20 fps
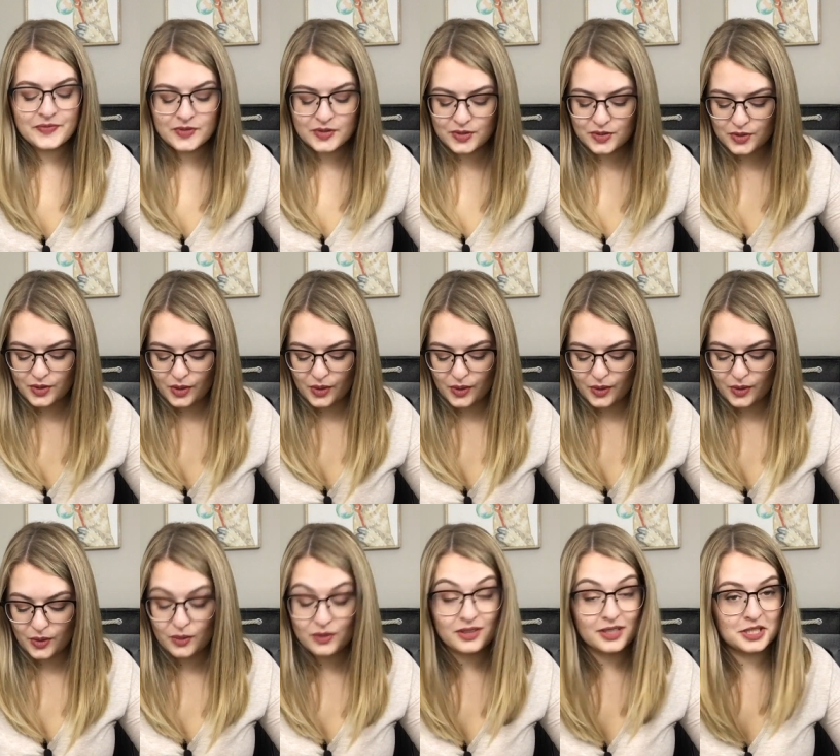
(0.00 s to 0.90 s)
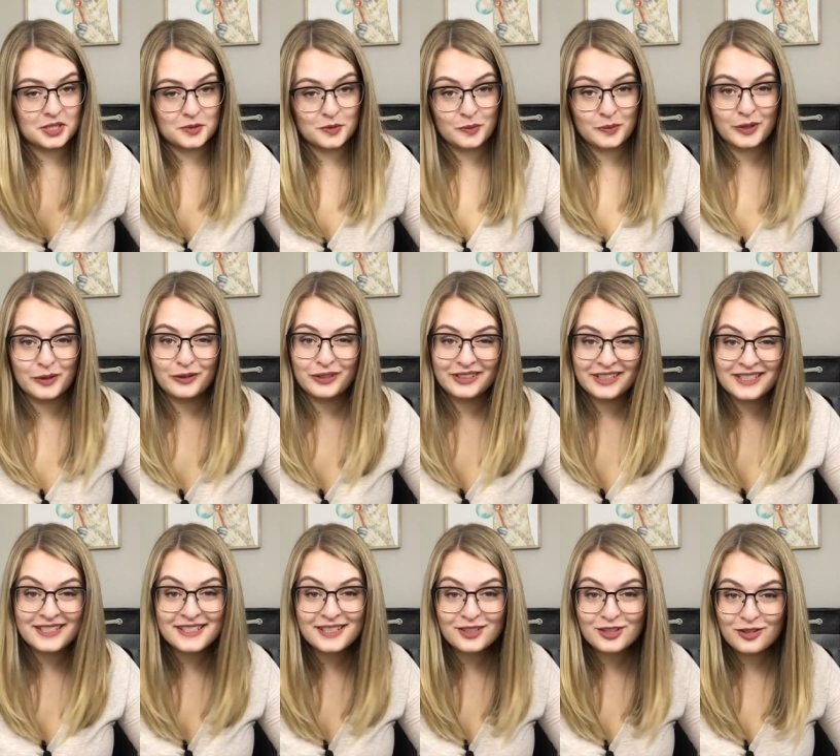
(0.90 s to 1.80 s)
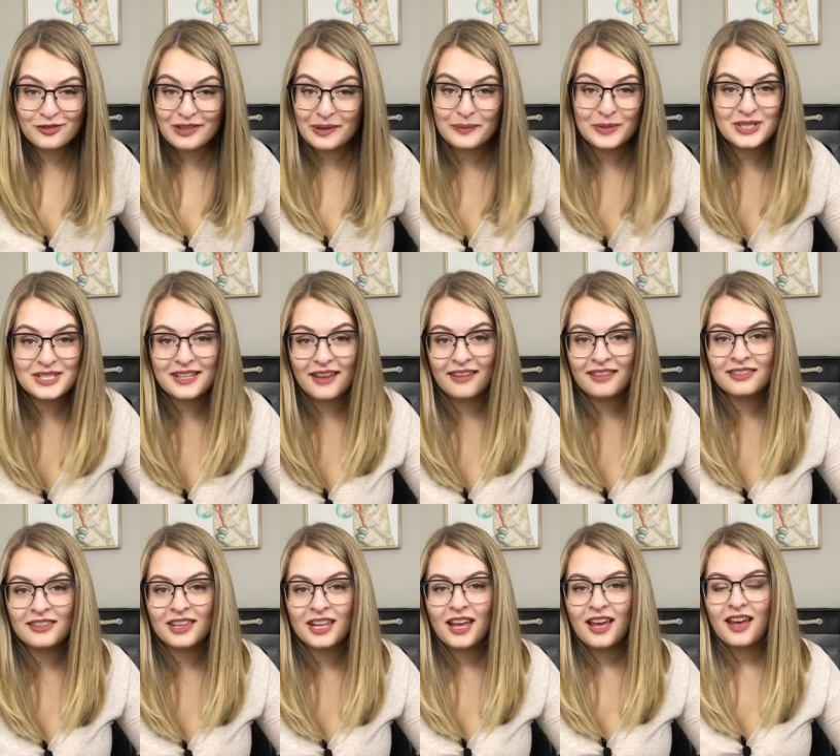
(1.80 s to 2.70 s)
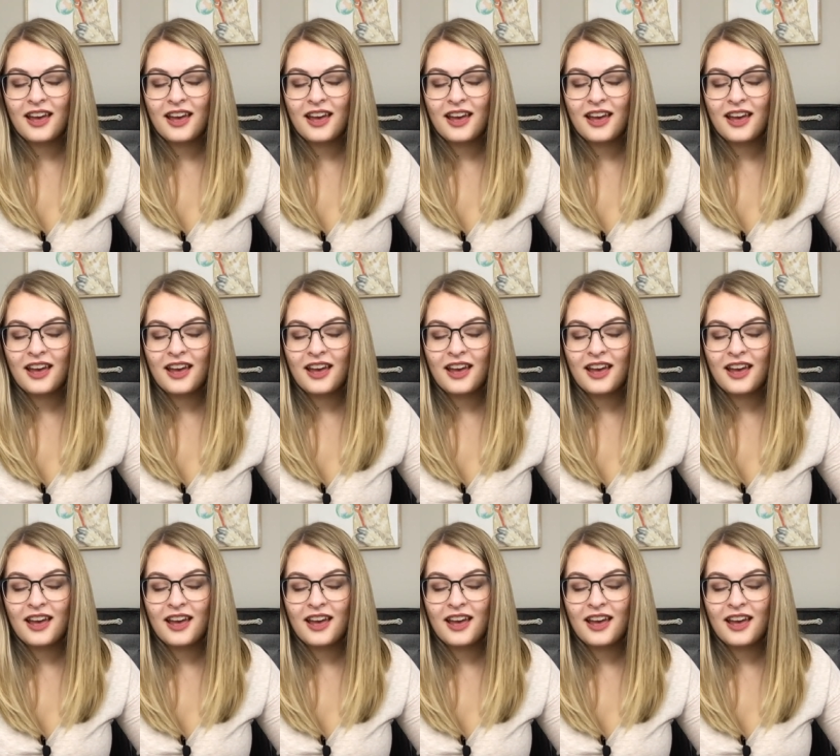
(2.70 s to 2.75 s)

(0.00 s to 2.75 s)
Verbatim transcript: So these will be releasing November 10th.